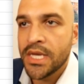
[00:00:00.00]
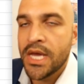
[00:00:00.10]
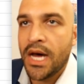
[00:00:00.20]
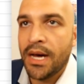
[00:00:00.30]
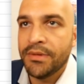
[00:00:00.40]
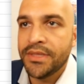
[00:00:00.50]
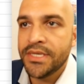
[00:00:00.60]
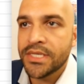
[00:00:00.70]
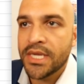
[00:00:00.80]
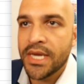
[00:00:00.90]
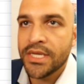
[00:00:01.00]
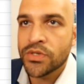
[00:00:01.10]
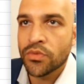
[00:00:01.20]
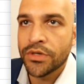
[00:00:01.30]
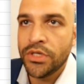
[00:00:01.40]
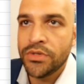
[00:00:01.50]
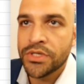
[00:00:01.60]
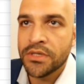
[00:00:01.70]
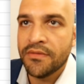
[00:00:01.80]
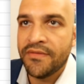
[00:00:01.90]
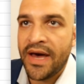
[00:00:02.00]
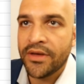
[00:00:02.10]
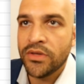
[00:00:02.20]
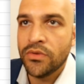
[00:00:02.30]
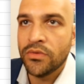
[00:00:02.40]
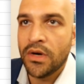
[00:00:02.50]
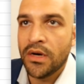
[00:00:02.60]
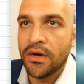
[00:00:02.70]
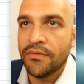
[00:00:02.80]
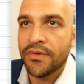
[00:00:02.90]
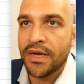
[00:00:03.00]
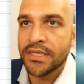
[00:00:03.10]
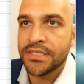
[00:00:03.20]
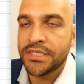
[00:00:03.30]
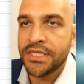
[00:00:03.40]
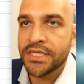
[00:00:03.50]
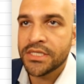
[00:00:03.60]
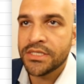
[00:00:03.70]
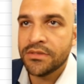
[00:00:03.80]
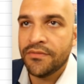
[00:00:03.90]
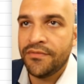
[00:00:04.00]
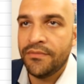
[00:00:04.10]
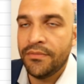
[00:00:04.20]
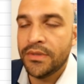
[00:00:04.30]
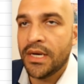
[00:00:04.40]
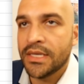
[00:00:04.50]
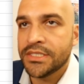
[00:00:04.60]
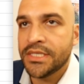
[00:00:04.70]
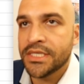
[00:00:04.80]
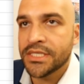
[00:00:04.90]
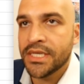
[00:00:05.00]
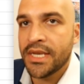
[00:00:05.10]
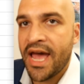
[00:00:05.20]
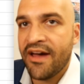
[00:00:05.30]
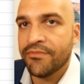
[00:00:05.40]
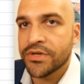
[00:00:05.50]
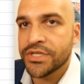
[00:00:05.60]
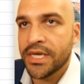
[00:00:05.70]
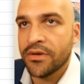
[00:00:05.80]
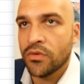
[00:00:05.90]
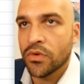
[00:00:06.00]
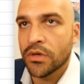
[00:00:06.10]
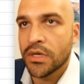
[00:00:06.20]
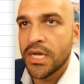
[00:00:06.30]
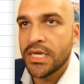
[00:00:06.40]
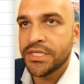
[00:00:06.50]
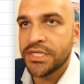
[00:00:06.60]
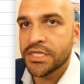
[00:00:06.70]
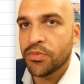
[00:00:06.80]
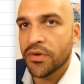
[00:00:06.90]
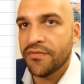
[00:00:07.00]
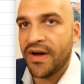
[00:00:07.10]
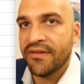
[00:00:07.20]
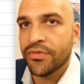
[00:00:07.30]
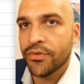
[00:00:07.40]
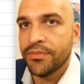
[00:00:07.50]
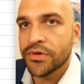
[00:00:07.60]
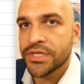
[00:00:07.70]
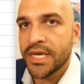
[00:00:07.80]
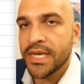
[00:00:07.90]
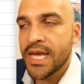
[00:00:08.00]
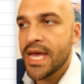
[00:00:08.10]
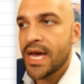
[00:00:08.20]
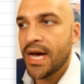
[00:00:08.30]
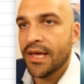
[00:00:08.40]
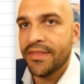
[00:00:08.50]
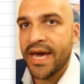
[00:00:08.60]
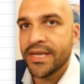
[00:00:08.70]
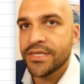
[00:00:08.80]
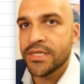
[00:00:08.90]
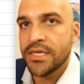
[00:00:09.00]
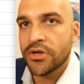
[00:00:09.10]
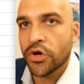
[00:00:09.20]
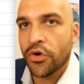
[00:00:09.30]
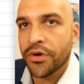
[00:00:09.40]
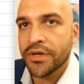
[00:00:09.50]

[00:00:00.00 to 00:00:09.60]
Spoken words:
In this case, we're using the value of 6.5% or 6.53%. That is the current